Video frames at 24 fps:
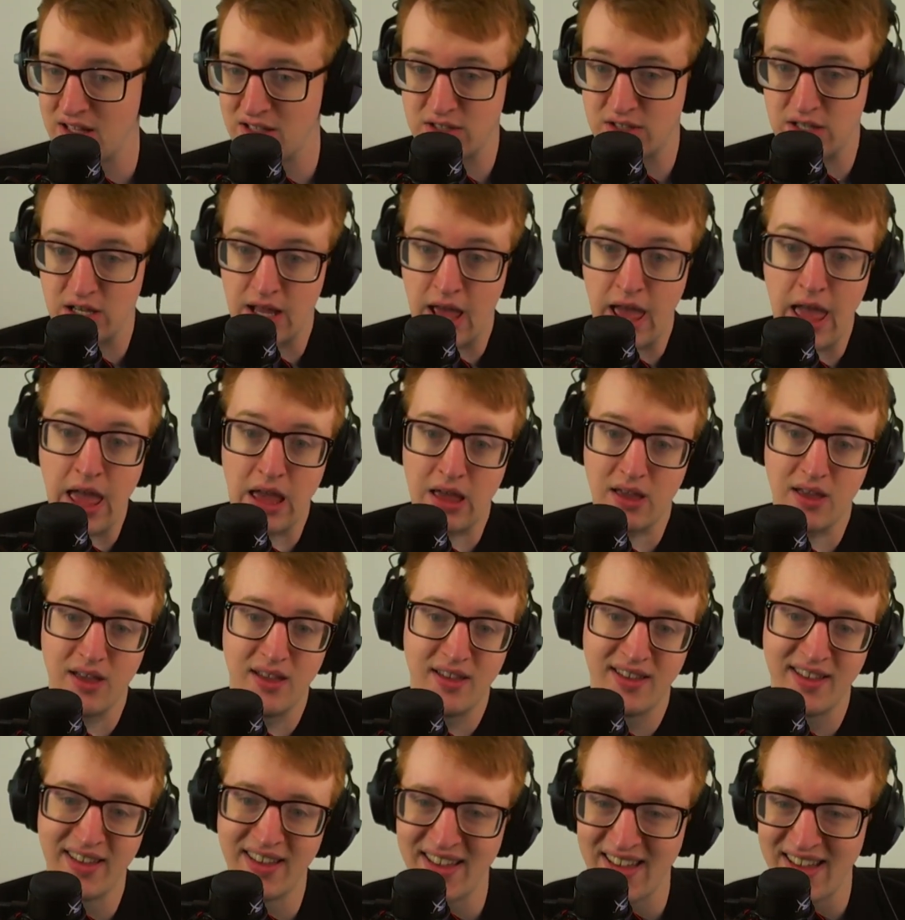today.
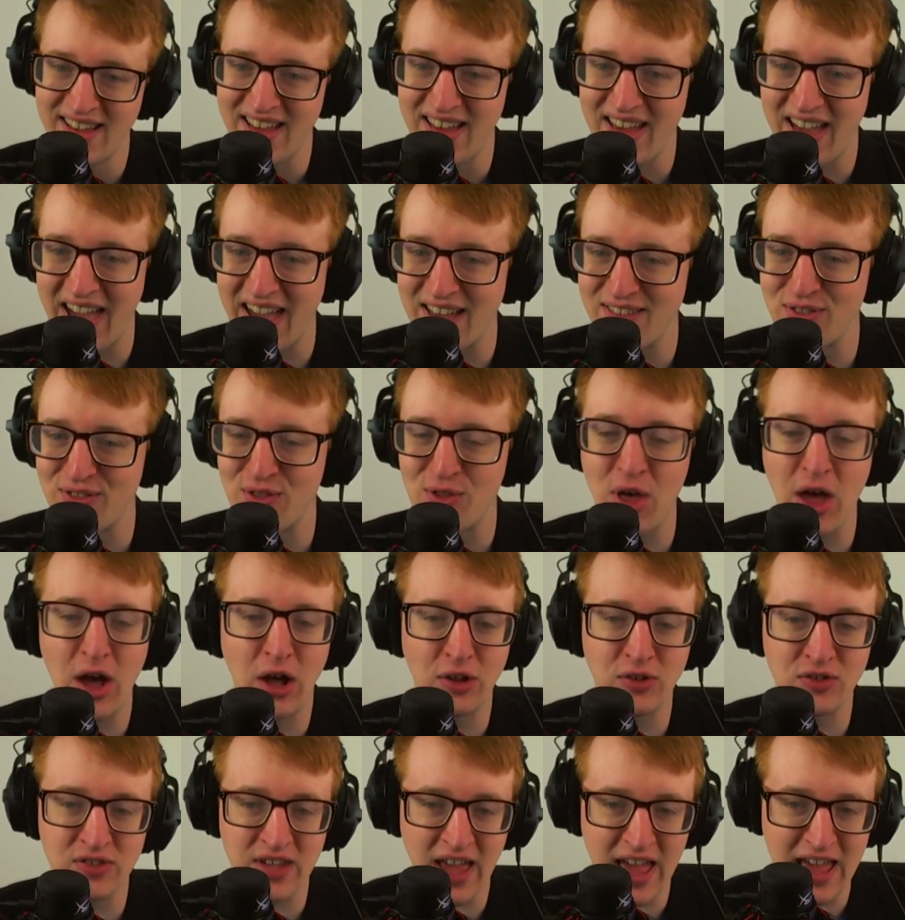And
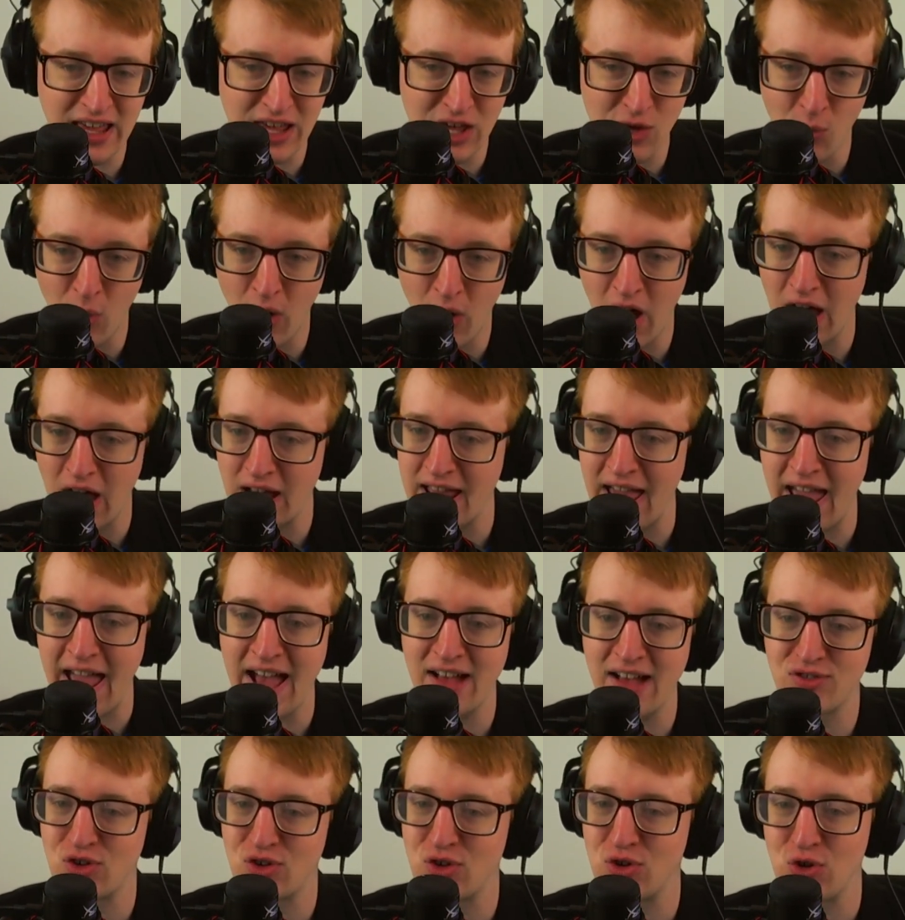they'll take you on
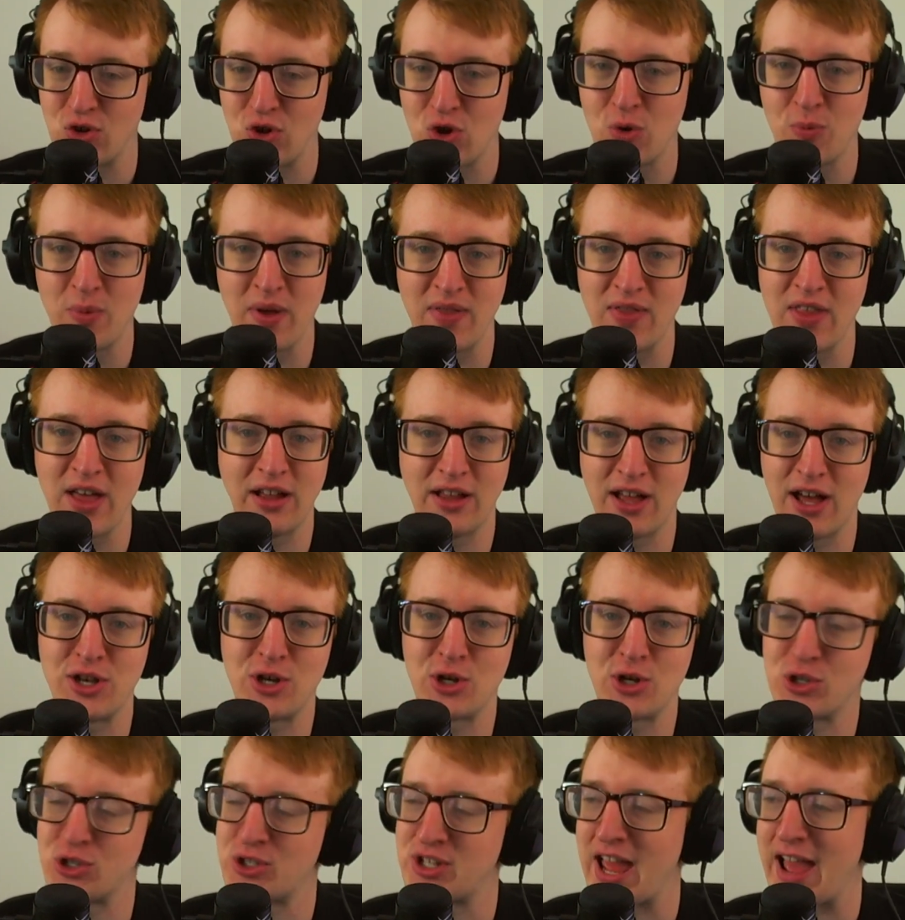as a noob, and they'll
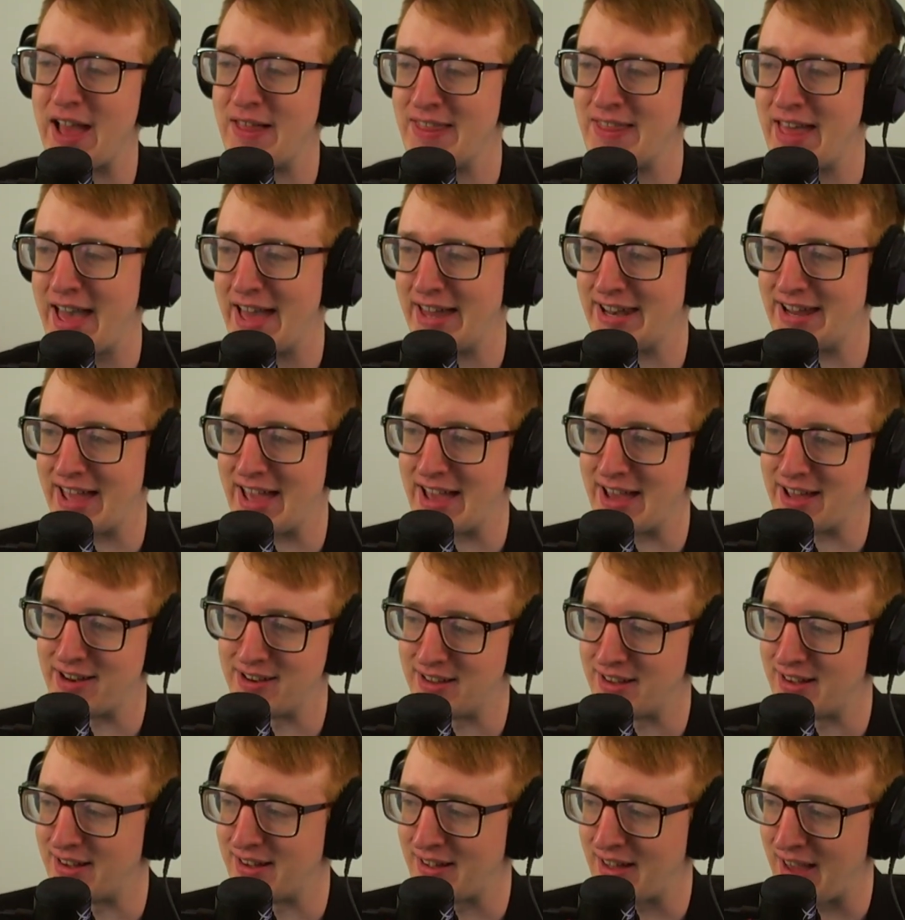understand that,
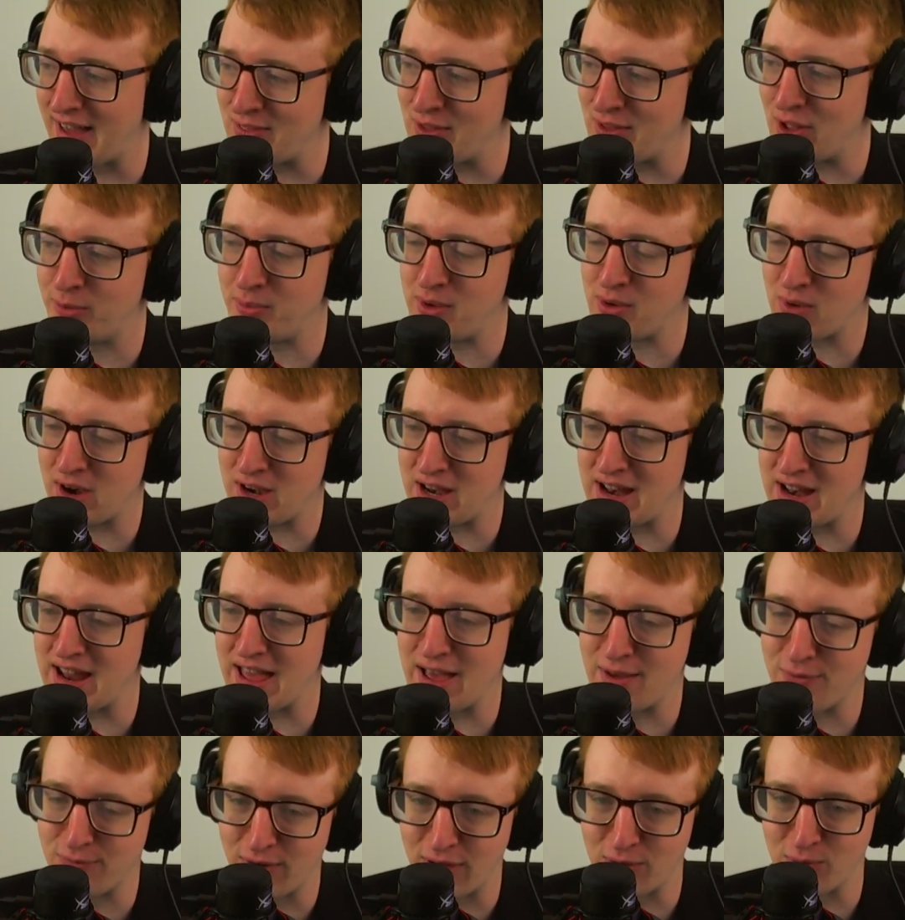and they'll be ready to
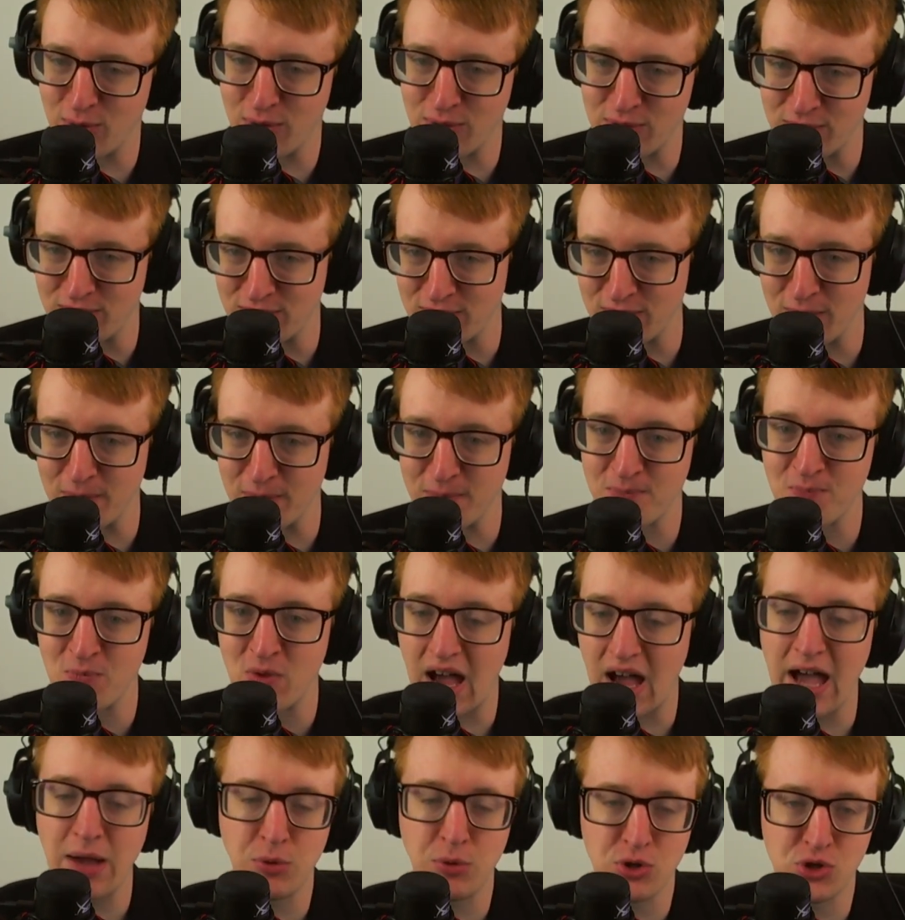have fun with you too.
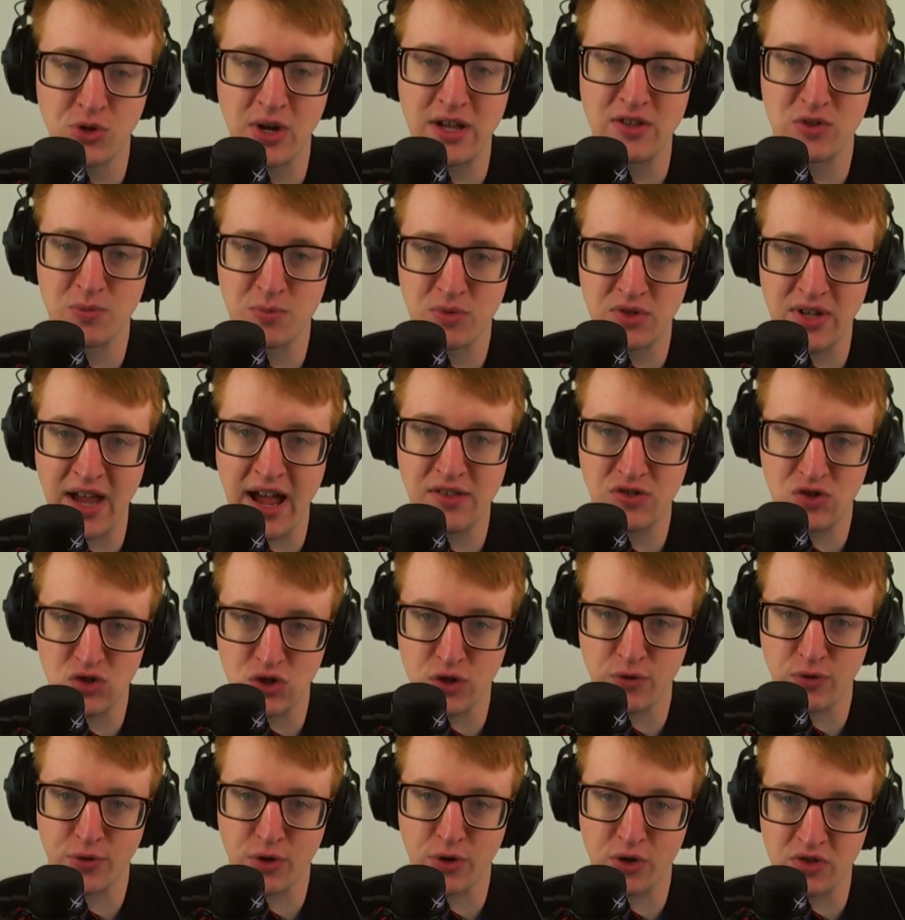I would train some stats as
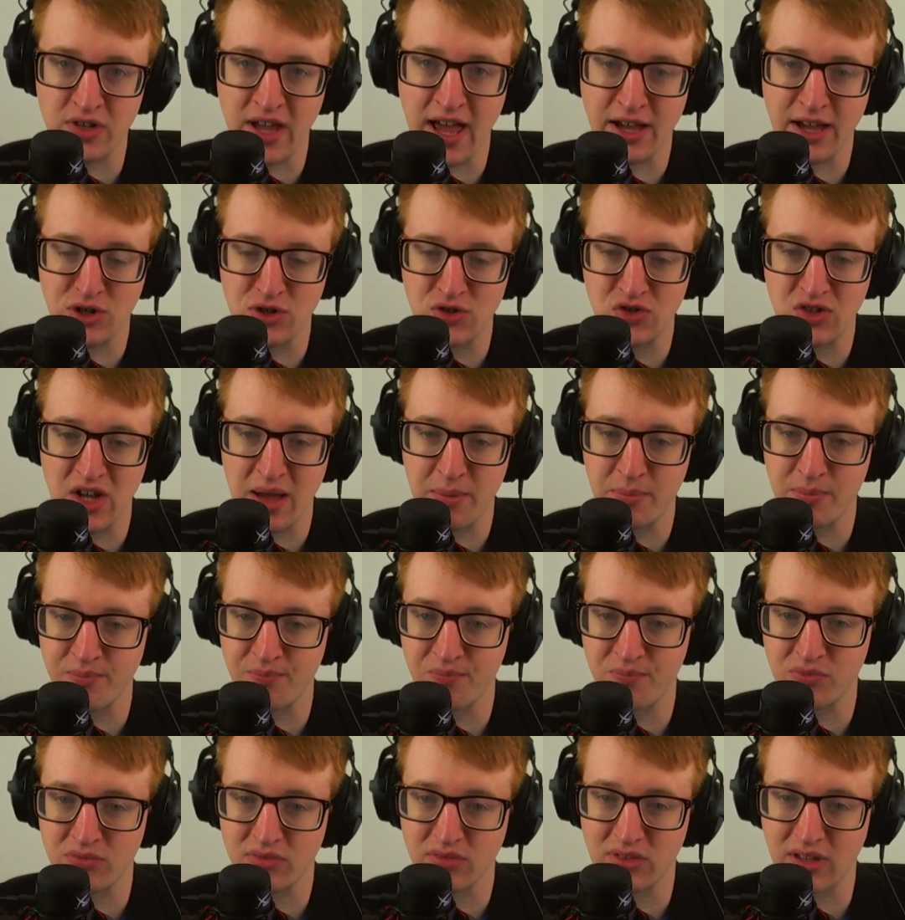your first action
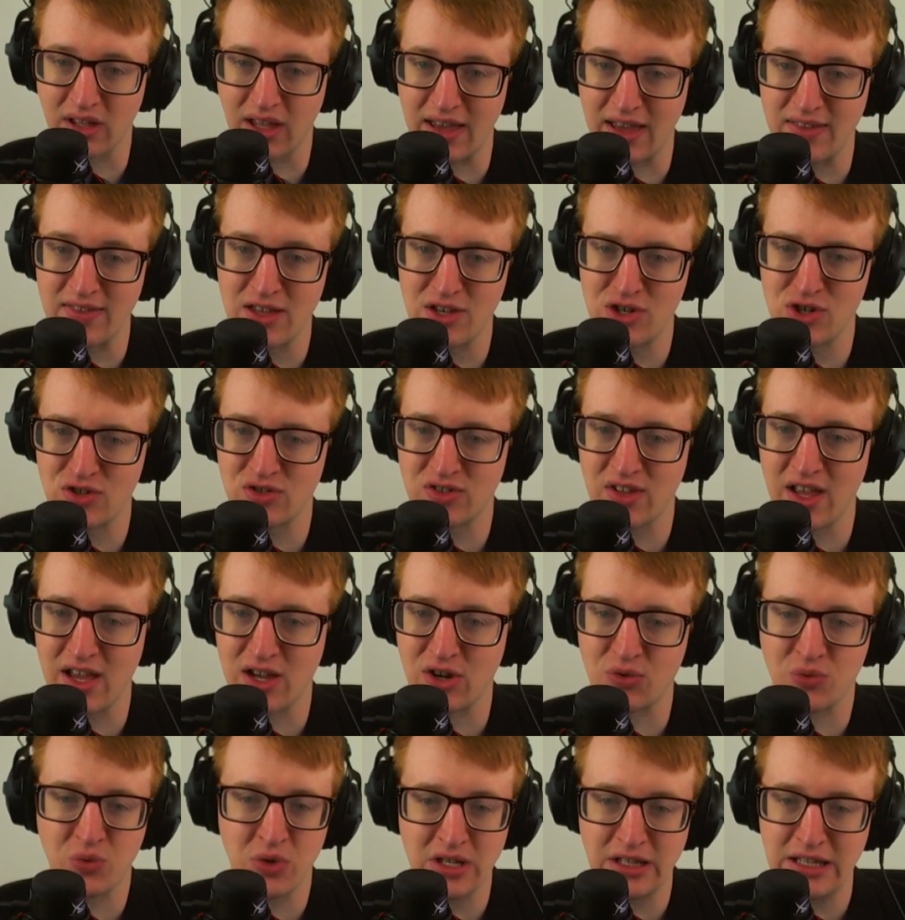step, and then just
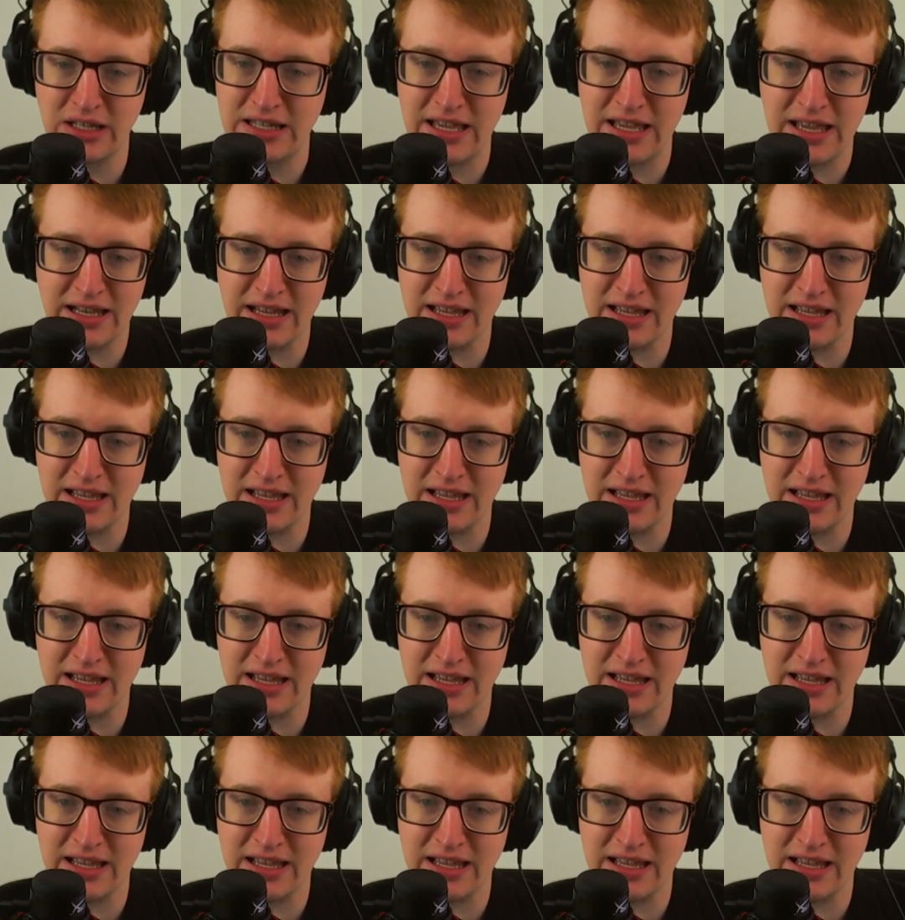really